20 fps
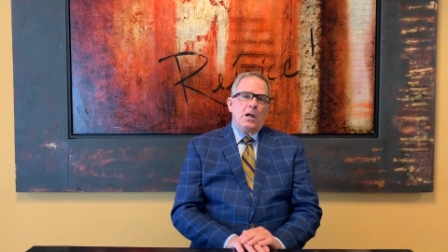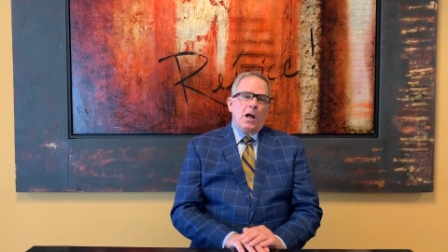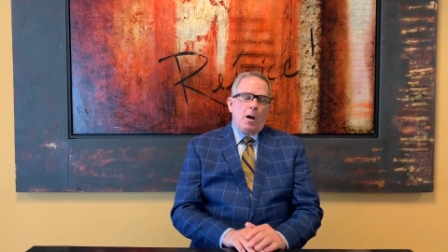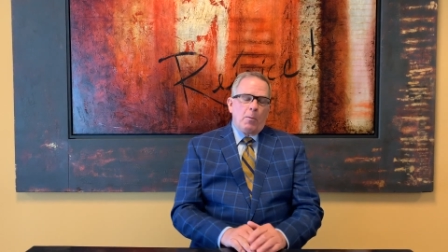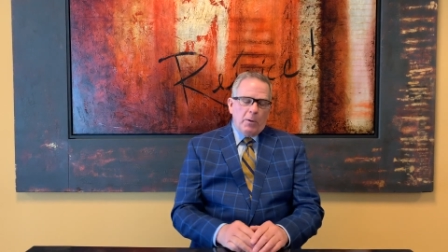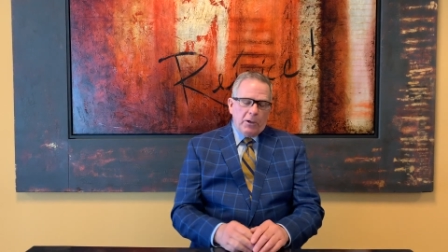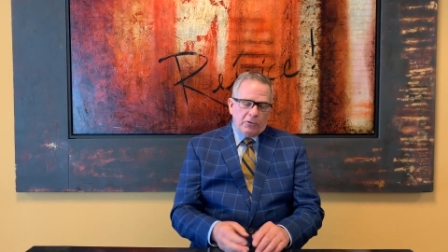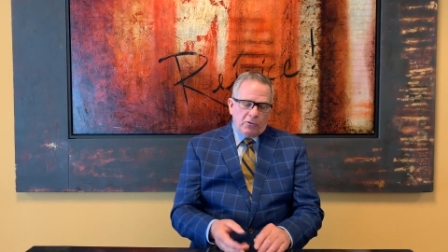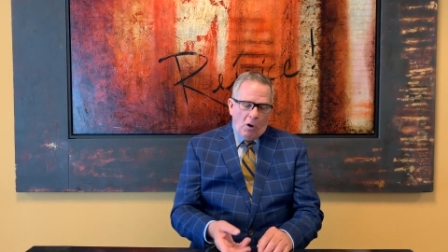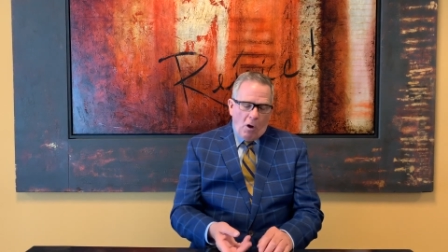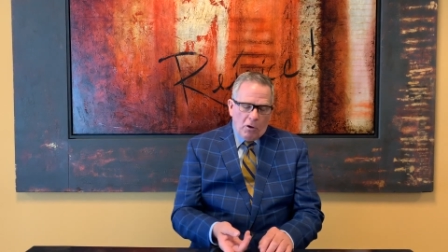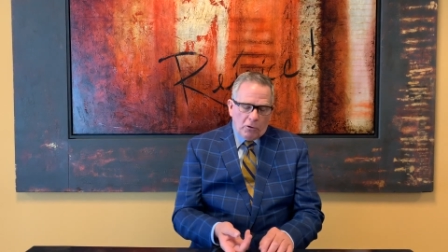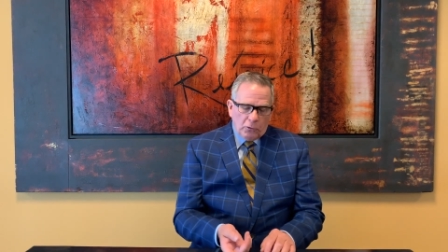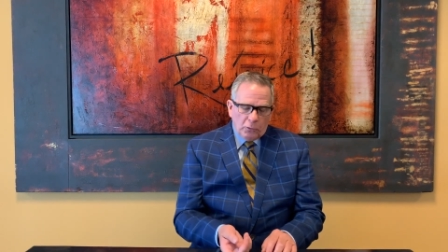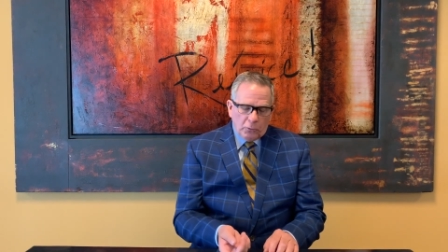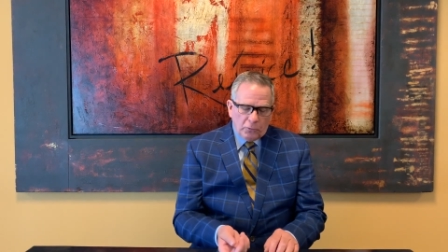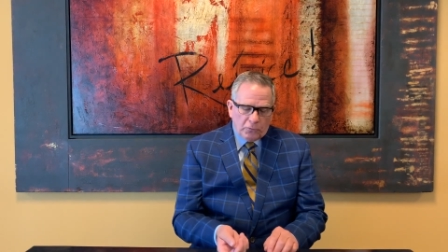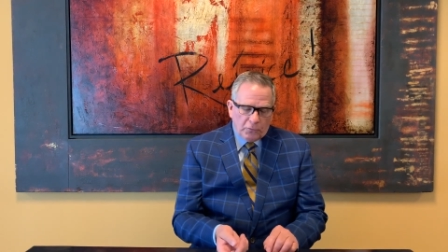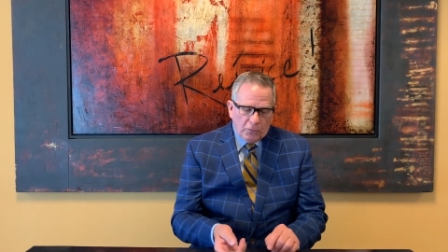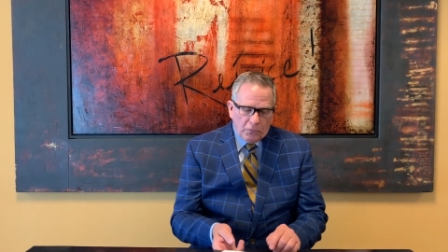I want to talk
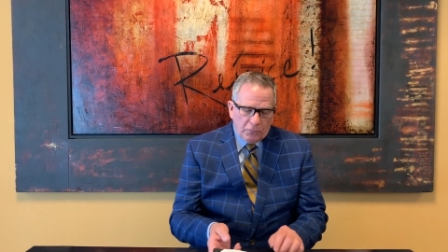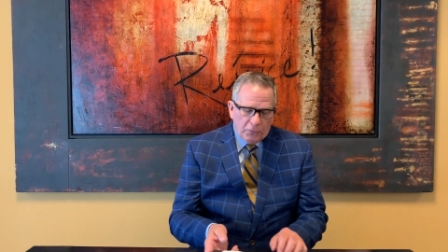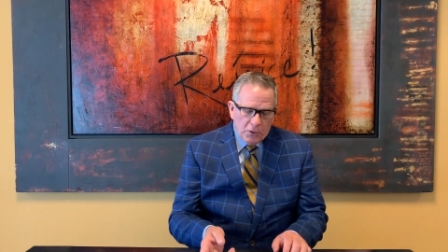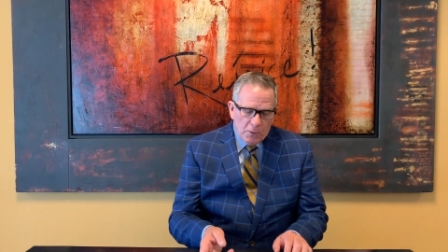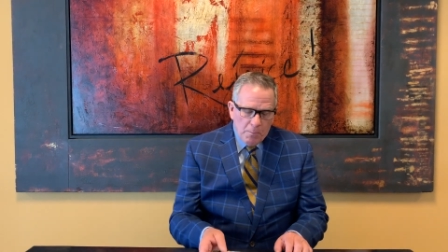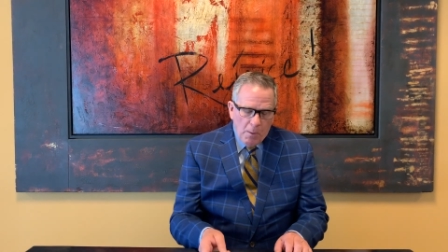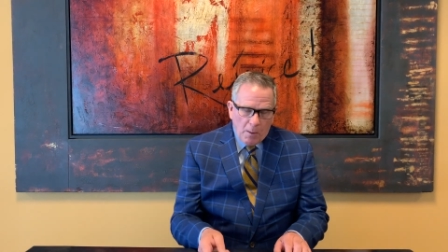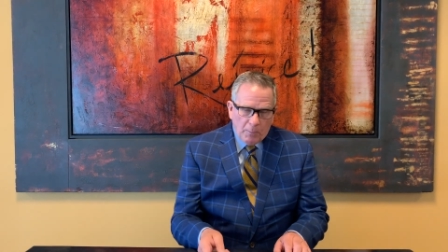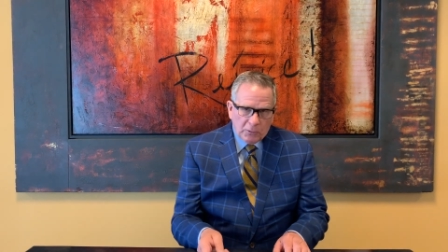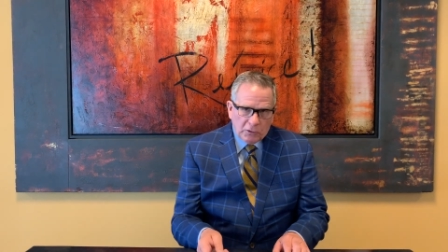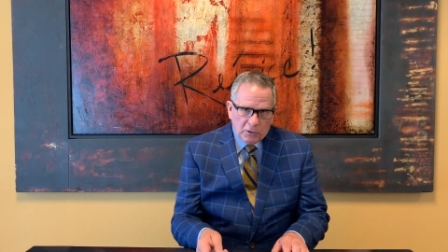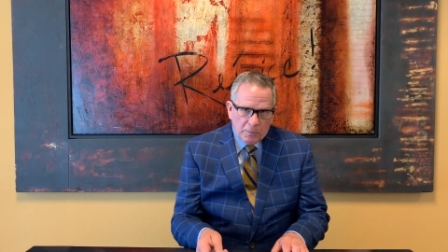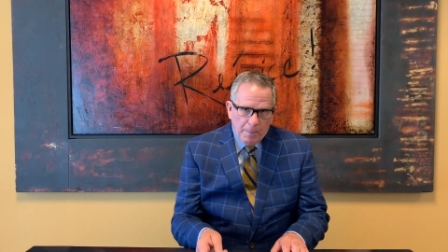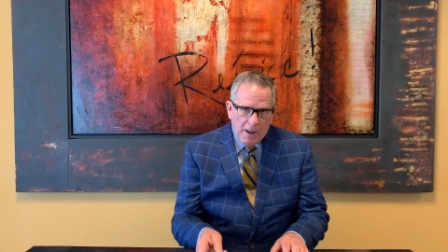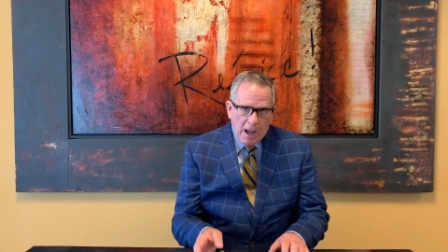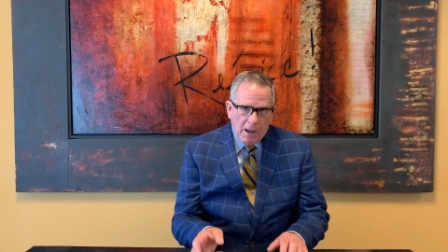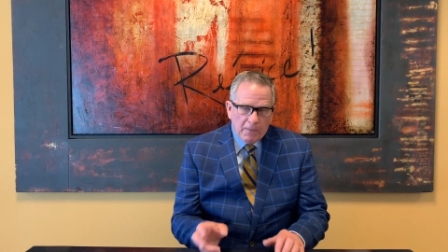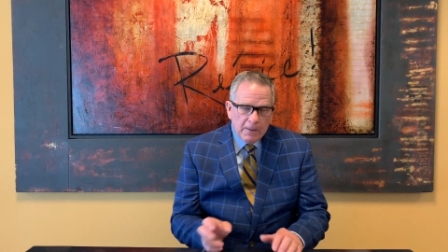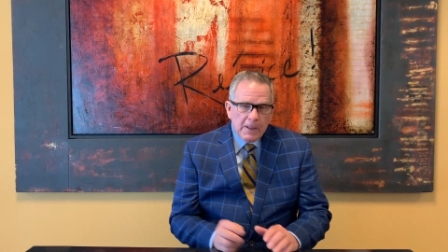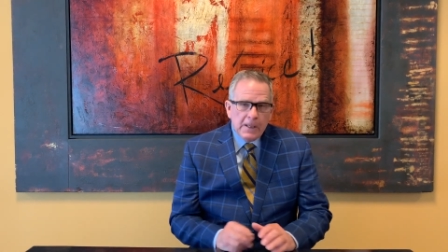to us for a few moments
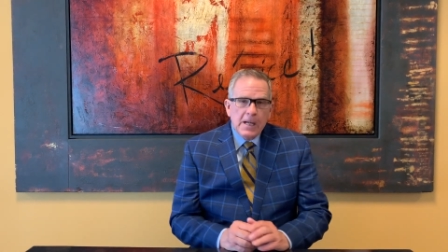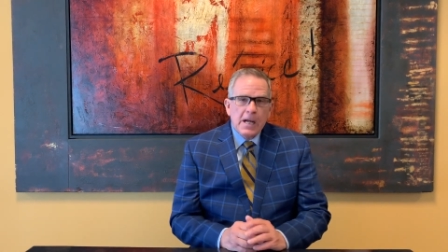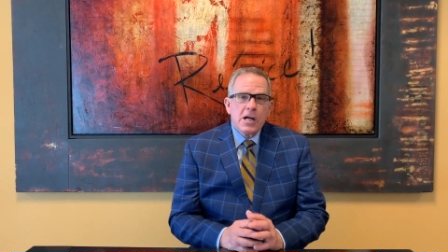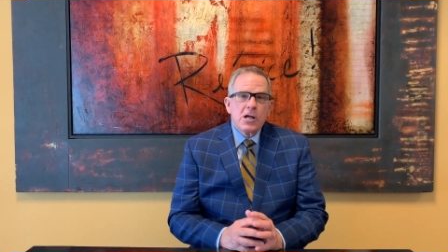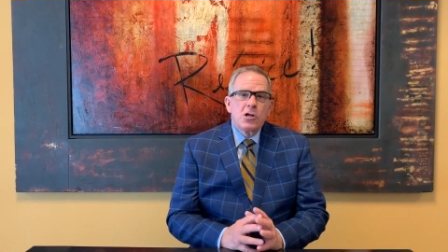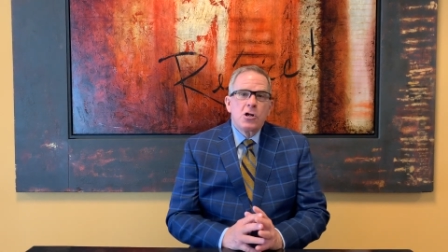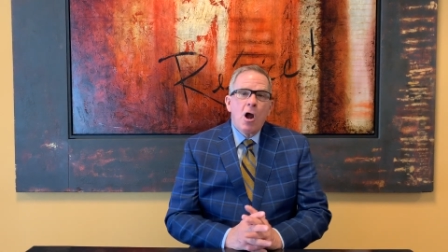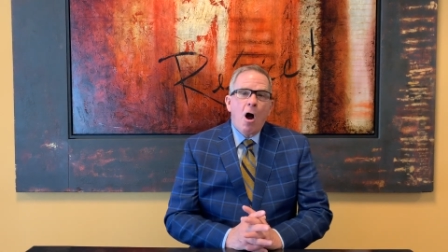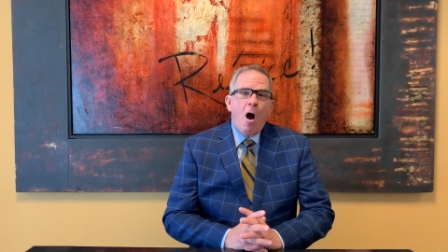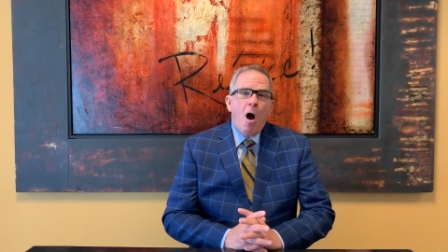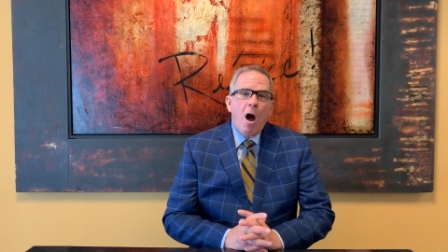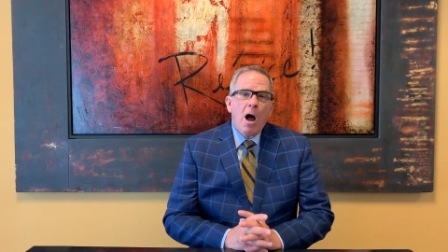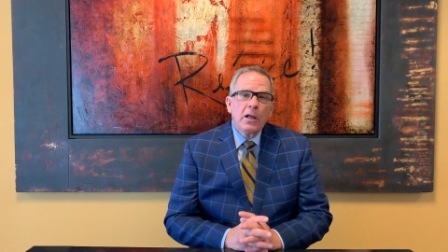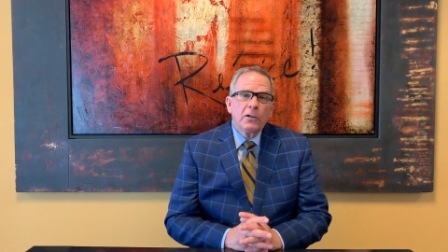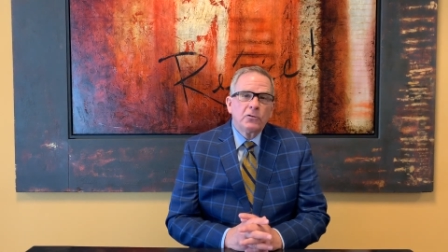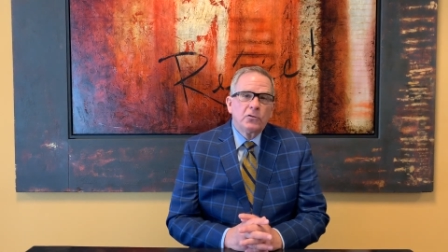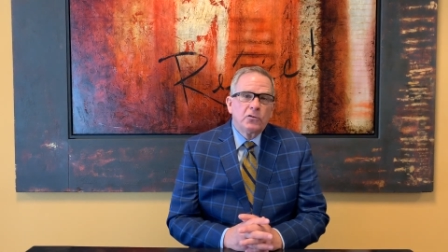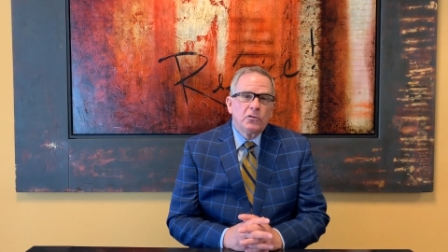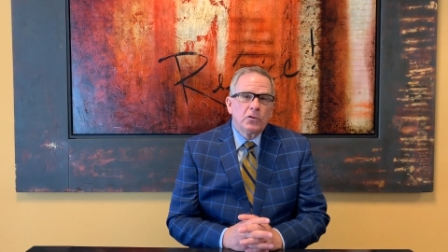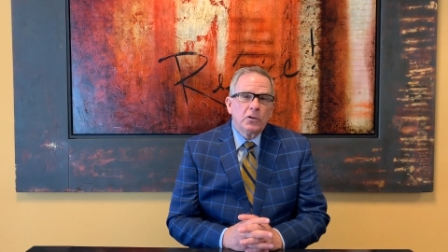about
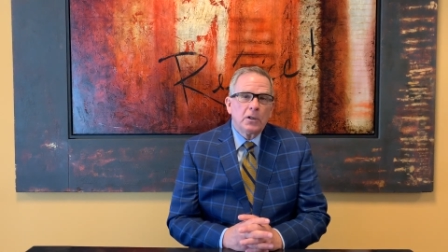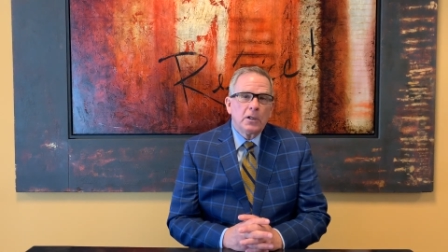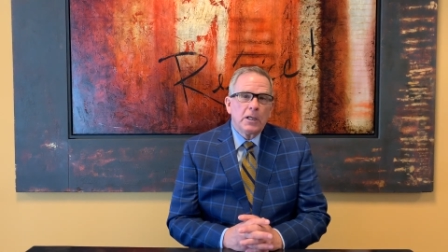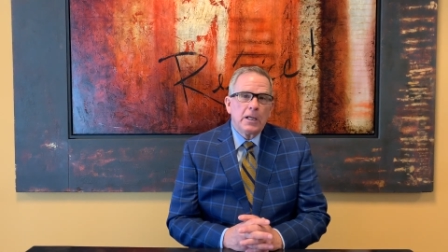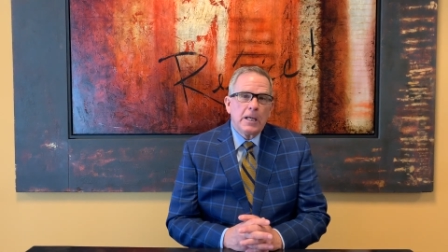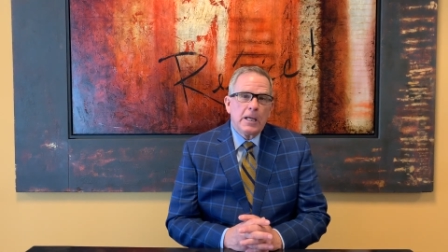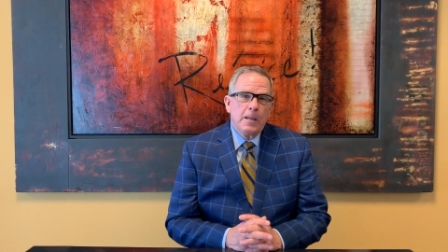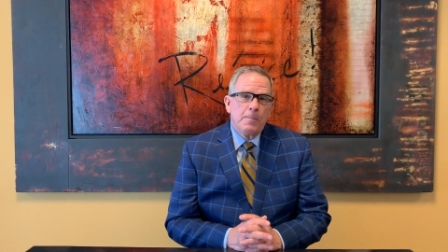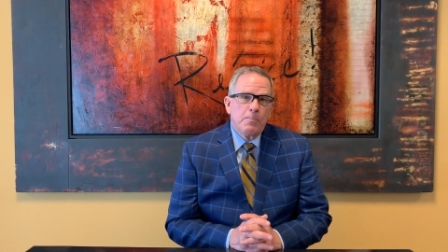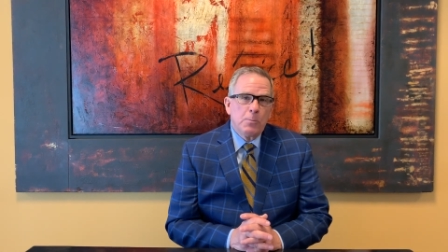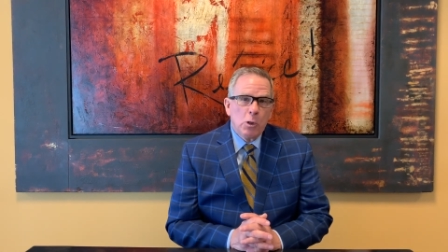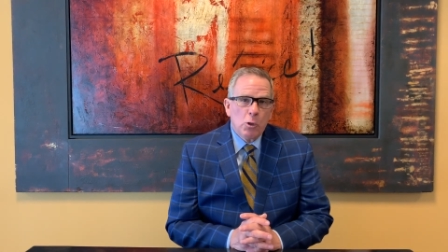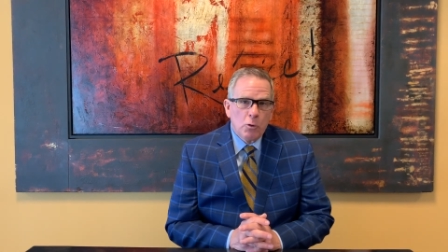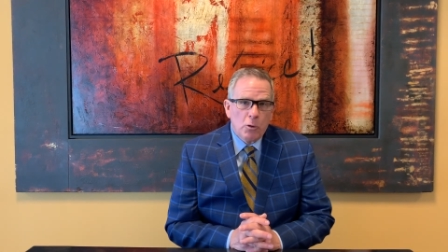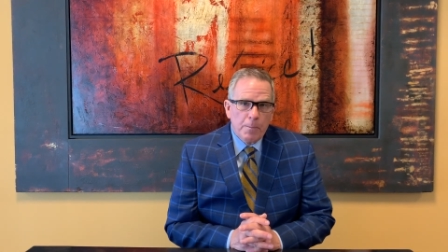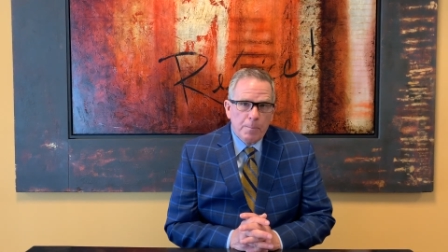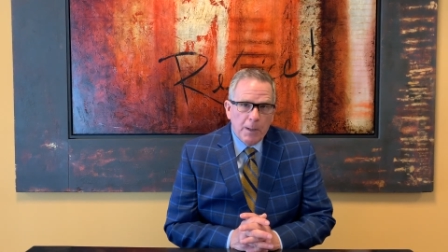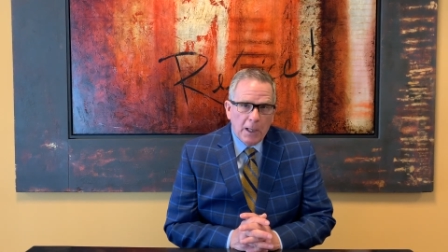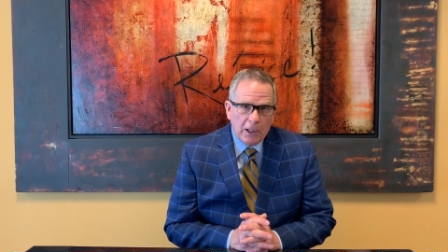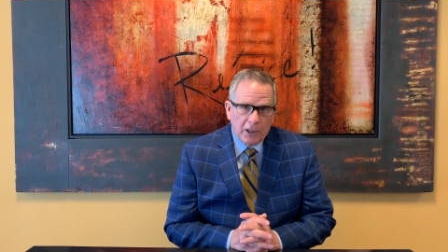God's
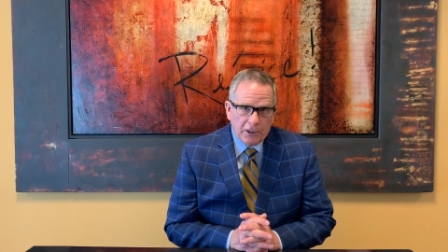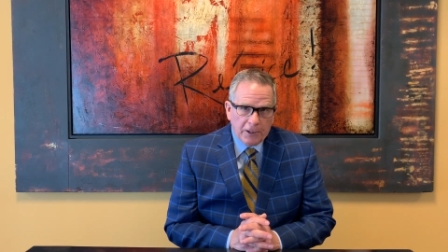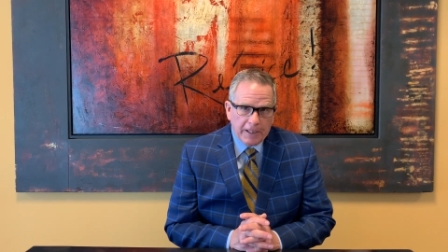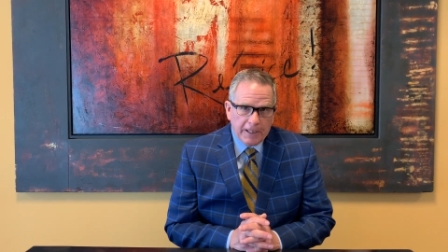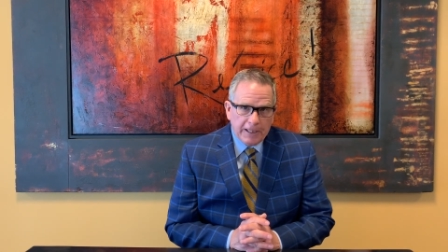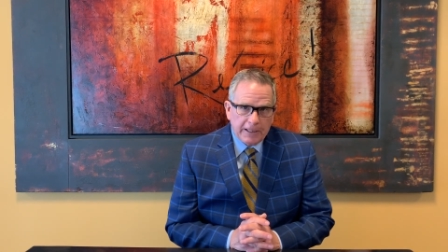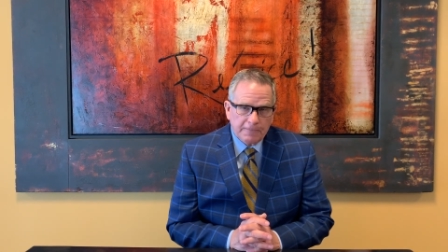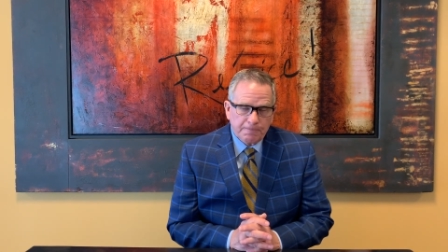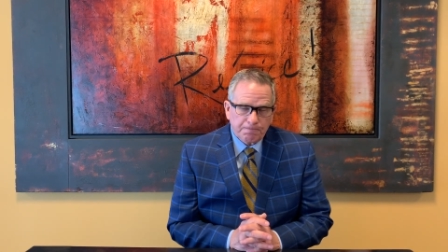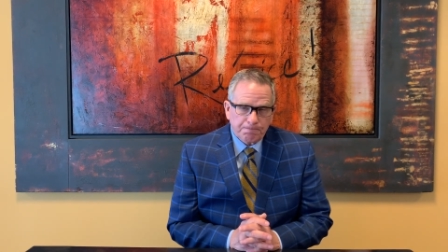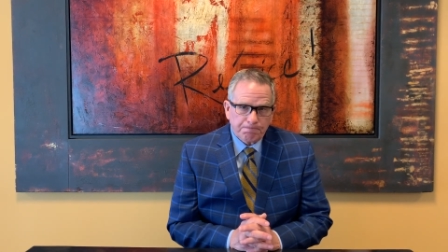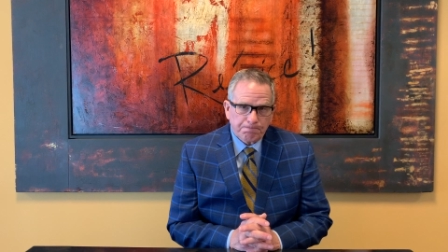immutability.